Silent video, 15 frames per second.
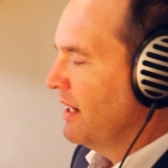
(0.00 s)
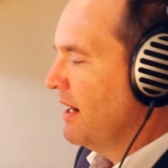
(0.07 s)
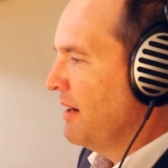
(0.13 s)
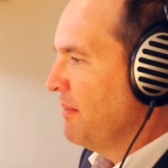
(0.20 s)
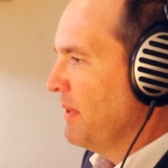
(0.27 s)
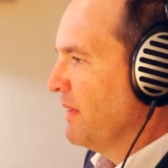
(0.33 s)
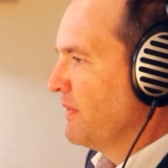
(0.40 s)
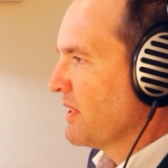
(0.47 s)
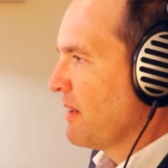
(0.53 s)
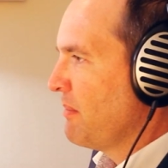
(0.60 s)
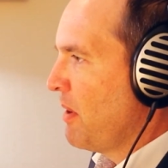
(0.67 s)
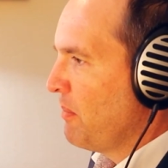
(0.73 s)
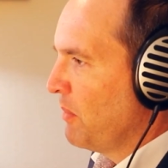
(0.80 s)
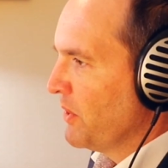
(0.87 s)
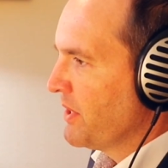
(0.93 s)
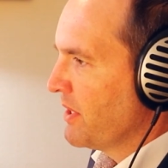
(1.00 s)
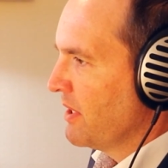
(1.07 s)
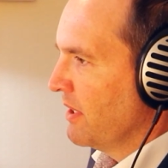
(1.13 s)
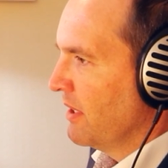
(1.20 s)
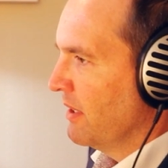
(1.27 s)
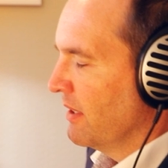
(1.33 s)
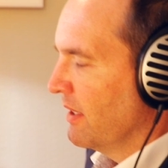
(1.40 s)
if someone was
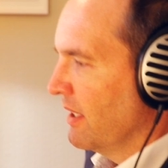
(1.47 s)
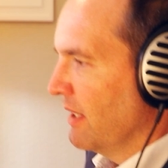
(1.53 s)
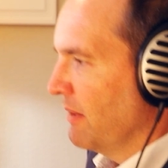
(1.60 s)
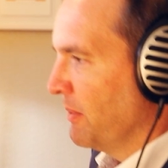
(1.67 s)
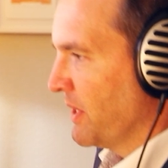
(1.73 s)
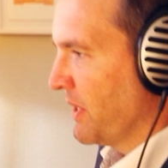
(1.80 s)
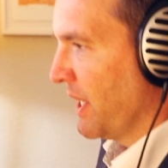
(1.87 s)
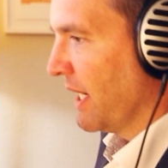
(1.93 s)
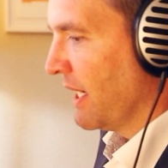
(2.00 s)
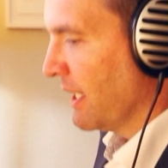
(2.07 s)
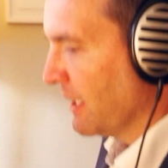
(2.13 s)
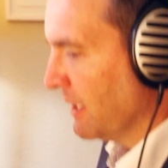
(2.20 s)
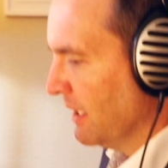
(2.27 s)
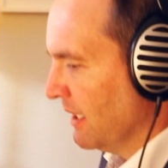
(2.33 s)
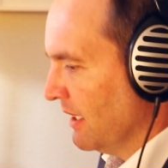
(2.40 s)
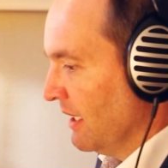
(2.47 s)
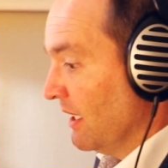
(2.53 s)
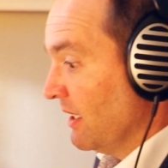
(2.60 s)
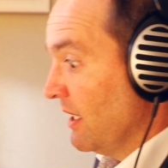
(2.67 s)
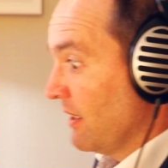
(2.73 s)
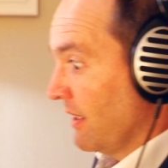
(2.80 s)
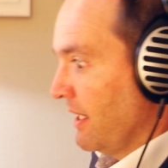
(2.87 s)
thinking,
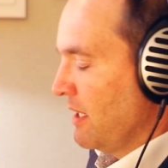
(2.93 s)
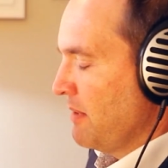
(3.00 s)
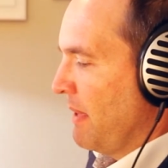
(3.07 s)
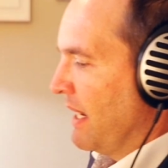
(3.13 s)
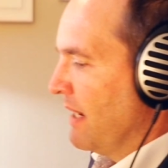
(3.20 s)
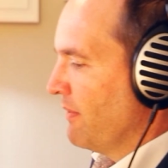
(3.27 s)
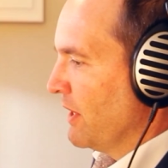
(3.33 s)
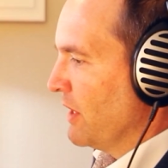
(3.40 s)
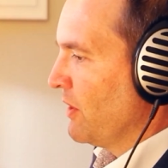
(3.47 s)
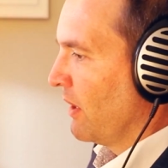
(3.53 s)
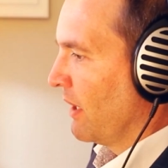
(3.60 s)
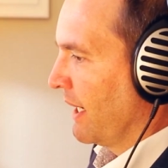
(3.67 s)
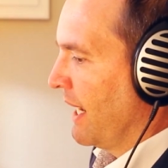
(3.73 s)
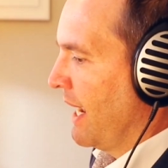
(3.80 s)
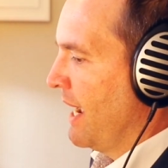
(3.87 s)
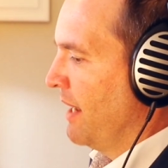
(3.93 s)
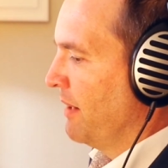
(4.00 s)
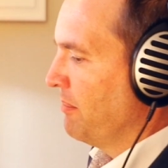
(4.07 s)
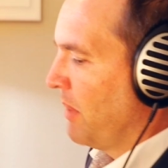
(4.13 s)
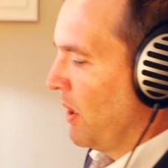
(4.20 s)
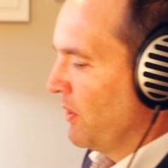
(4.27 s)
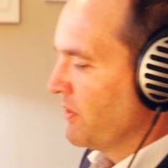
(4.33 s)
geez, I need to make every dollar
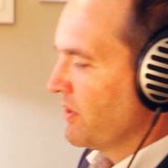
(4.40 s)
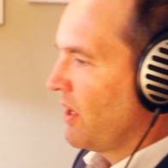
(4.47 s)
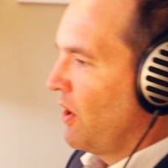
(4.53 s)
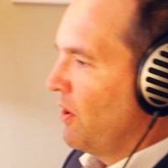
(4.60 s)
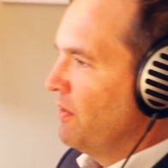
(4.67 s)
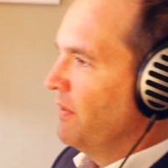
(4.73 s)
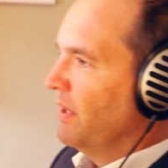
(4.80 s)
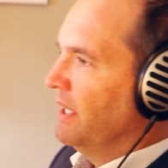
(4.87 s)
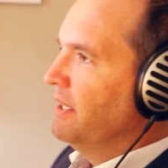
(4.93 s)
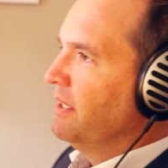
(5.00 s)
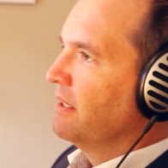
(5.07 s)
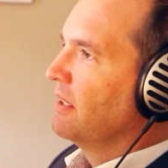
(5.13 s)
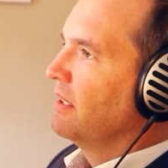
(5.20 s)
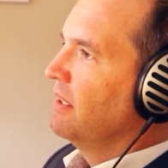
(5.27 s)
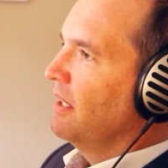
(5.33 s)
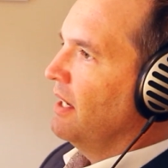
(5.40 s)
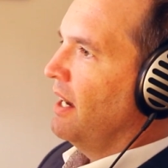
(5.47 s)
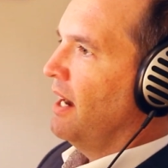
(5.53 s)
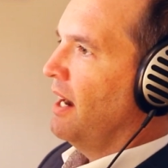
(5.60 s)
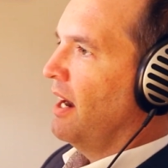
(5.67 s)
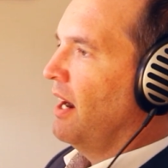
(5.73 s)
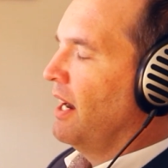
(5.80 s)
count post COVID.
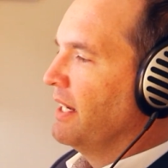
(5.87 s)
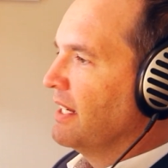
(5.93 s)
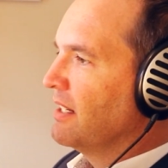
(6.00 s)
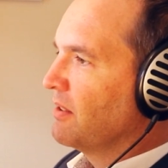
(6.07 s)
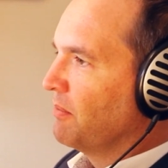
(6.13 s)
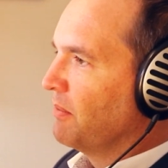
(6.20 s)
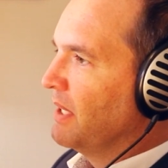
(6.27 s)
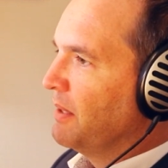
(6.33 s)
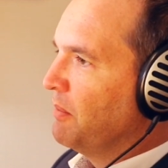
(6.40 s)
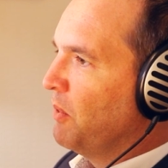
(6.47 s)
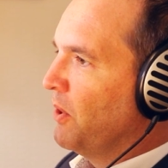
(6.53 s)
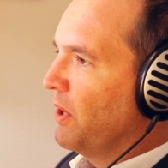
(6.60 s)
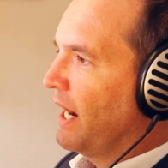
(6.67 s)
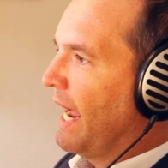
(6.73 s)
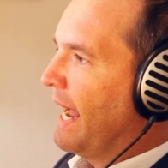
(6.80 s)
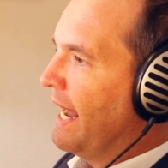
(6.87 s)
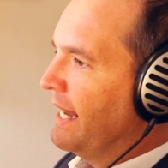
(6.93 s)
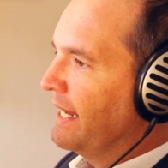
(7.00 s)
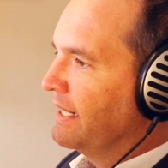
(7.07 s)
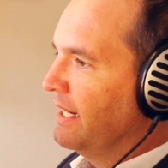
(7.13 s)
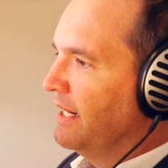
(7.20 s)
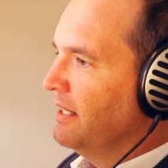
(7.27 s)
I need to really work
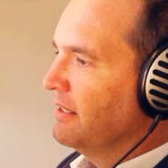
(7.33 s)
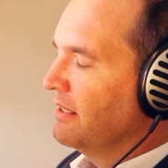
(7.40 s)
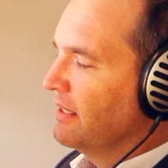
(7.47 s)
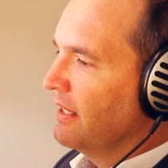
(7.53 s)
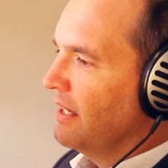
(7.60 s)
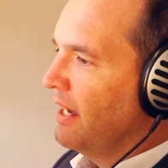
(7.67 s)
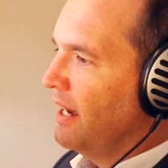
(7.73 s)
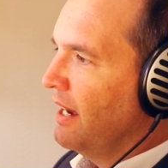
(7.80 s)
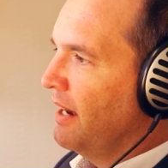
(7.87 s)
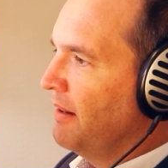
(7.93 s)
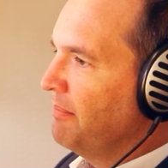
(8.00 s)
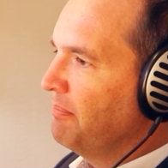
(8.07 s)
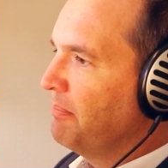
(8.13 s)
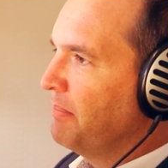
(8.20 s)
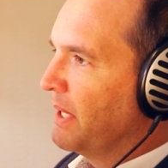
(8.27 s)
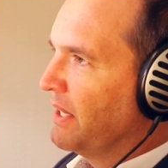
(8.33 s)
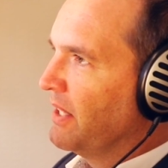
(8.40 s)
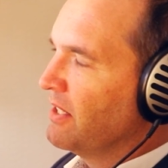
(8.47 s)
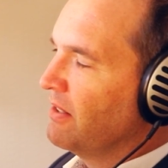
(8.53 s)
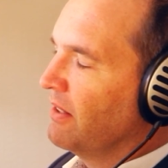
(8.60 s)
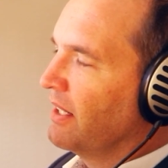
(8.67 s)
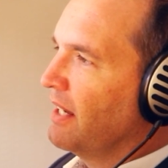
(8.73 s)
harder, but
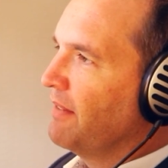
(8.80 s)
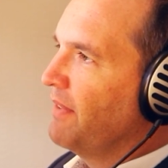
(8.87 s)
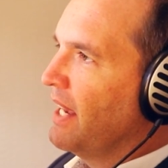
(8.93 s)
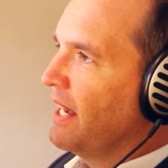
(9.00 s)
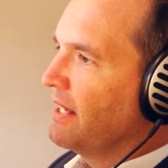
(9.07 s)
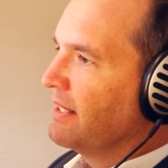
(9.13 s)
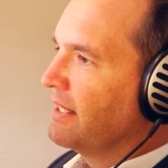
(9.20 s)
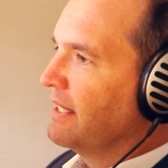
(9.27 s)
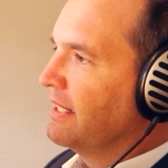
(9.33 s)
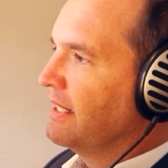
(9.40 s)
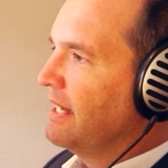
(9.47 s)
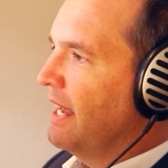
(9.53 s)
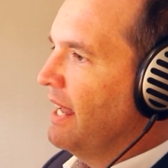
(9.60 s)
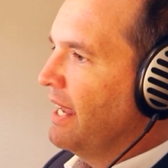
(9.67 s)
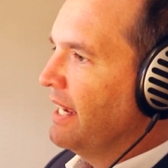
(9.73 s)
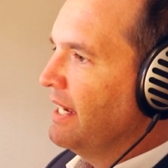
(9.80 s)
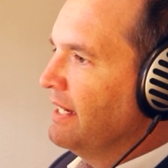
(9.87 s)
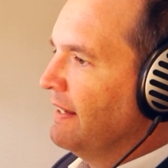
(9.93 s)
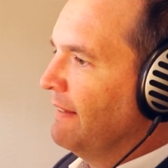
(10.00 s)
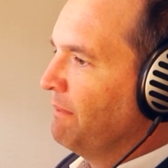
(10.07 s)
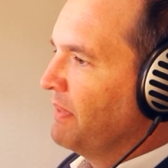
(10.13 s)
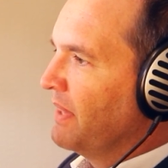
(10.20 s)
there's not enough hours in the
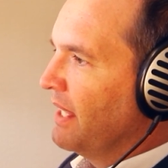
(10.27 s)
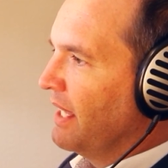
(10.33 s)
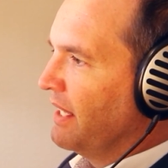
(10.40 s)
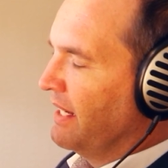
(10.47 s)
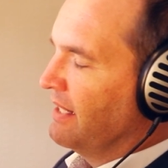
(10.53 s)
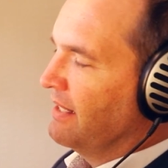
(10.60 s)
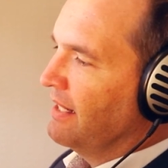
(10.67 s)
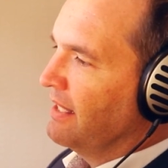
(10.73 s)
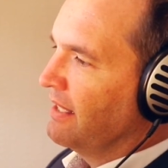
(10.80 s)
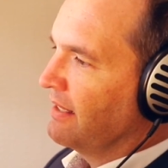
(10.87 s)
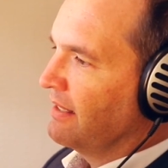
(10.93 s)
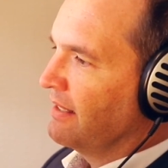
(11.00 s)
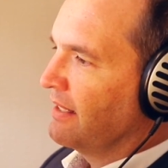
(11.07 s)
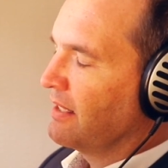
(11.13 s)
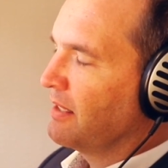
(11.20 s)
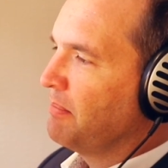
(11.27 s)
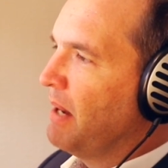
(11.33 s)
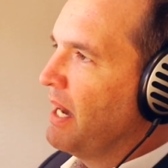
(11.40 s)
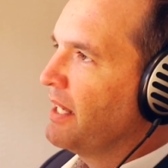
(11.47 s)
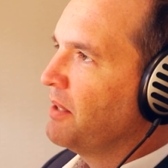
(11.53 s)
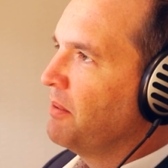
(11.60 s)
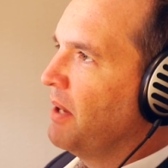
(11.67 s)
day, and they see this as a
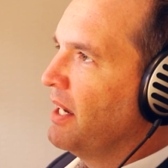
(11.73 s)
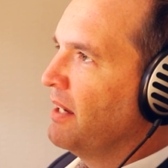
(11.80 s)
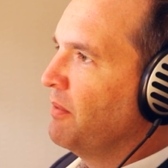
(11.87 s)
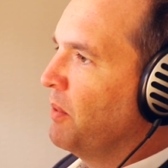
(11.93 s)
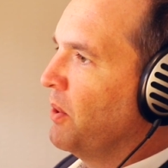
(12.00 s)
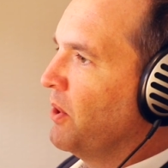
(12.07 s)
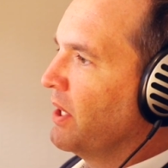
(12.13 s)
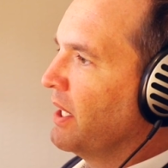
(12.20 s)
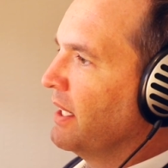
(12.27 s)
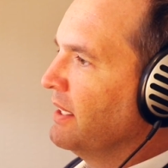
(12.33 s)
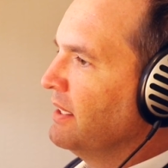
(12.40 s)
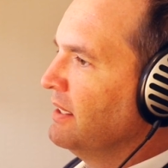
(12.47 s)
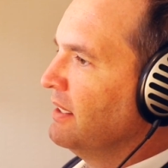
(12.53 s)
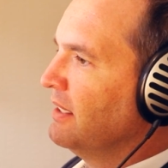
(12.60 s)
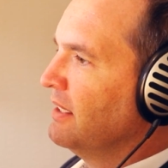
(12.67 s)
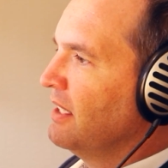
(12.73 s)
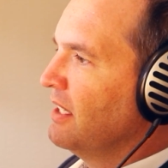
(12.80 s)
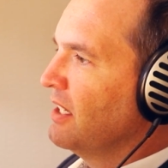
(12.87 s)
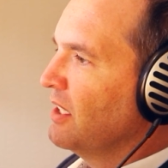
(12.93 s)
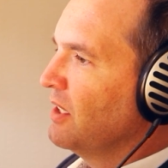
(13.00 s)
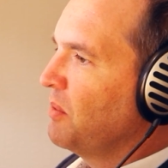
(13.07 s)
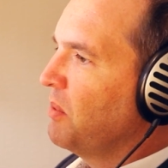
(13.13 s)
smarter way of working.
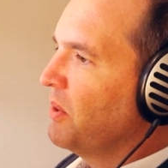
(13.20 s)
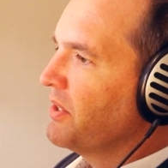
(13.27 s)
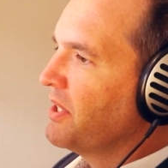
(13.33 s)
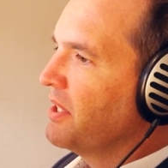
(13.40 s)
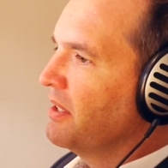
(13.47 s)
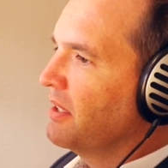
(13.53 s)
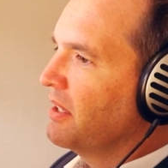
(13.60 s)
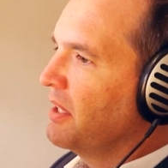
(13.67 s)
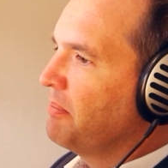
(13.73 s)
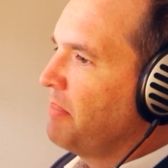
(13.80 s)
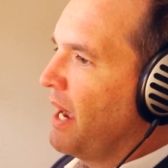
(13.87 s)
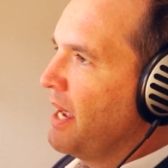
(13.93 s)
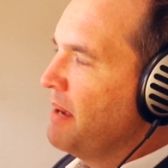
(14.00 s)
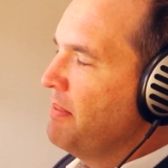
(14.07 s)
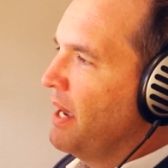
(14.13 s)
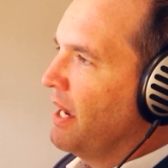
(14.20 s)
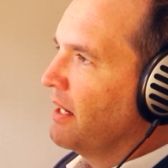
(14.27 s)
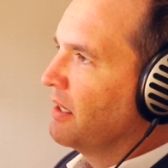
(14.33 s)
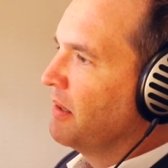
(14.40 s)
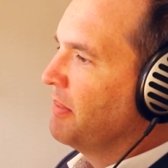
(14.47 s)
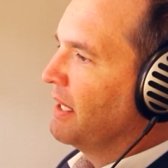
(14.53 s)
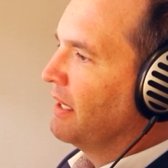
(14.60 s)
You know, what's the
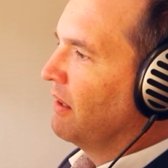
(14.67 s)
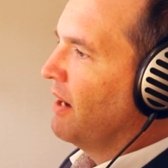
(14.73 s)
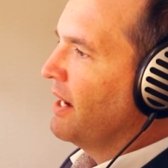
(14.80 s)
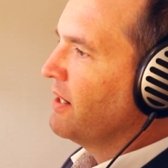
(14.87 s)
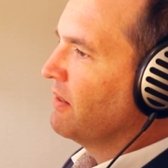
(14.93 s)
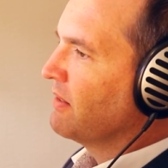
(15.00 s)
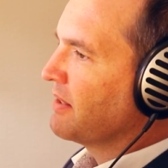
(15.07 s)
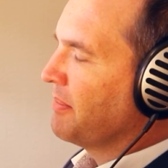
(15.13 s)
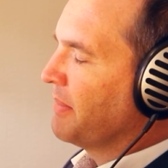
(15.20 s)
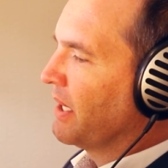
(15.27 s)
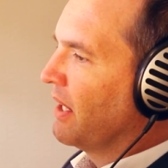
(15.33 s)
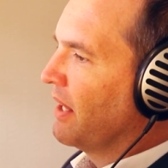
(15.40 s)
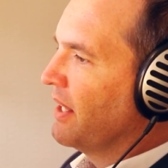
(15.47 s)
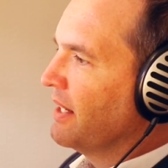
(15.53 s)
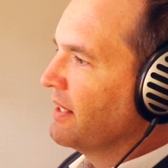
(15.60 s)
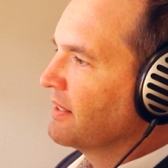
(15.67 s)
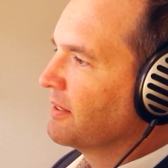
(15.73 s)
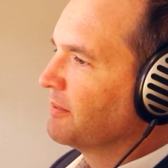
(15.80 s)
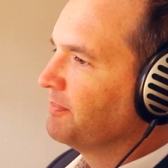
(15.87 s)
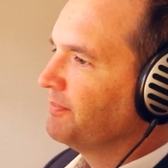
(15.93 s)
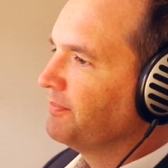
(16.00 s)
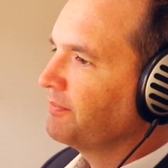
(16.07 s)
payback going to be like on something like this?